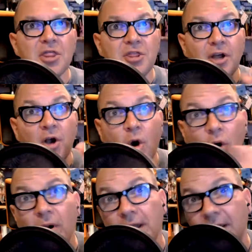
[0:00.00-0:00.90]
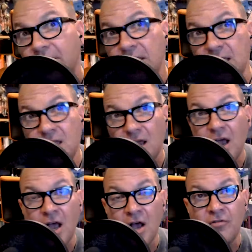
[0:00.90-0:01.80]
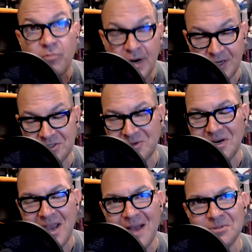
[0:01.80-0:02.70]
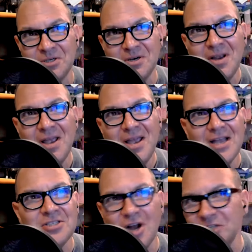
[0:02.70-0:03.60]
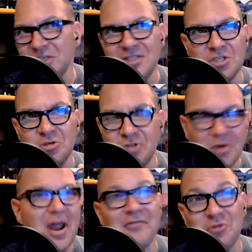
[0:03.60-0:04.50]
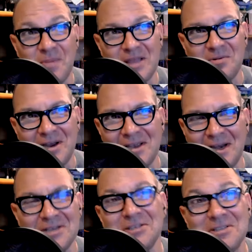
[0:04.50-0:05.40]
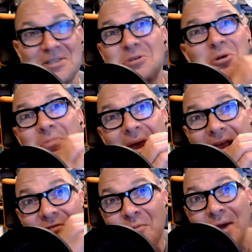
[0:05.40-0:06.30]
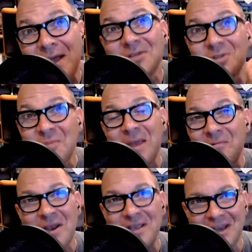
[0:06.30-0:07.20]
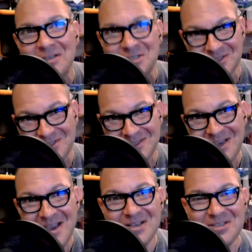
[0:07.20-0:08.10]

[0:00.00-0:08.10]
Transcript: The corollary of regulatory capture is not just that you don't have to obey the regulation, it's that you can make everyone else obey regulations. Yeah.